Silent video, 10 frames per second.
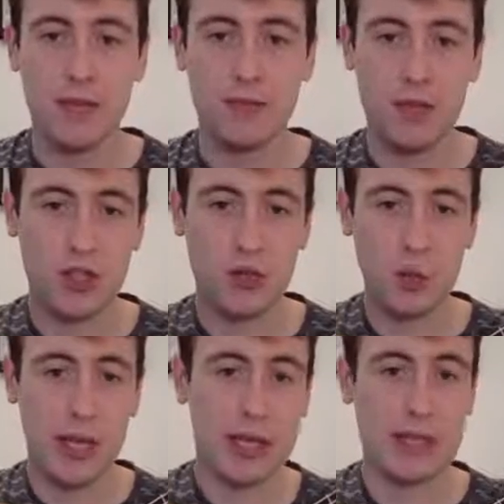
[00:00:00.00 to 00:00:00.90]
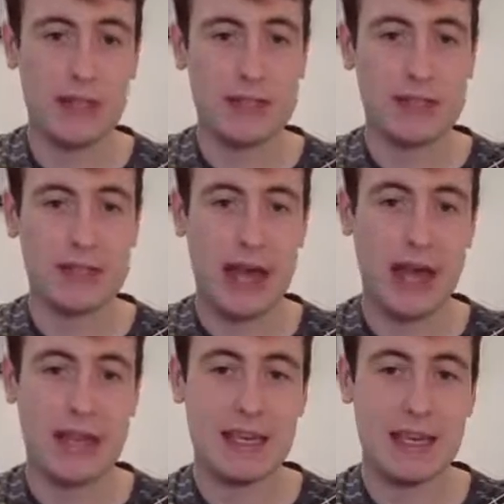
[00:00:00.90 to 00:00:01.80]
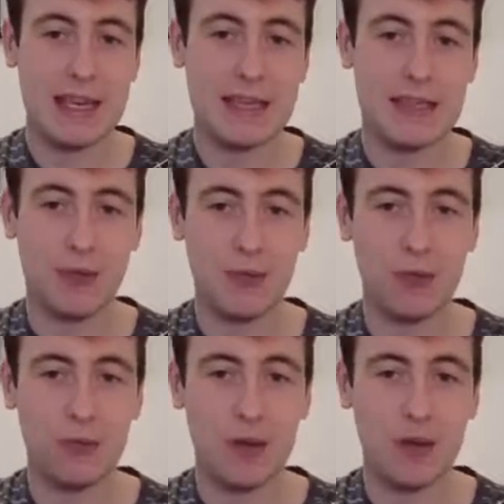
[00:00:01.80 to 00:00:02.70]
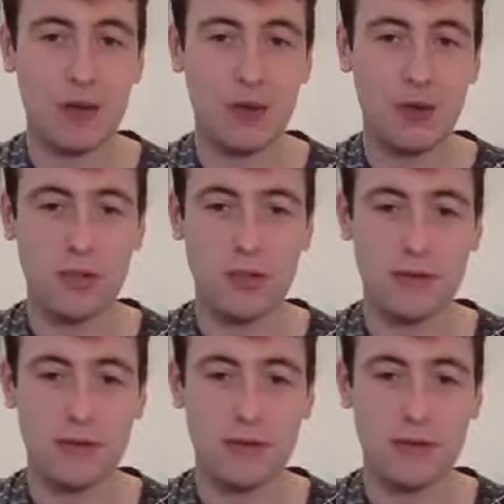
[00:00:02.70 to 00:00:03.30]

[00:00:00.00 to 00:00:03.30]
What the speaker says: The version we're going to learn today is the full bar chord.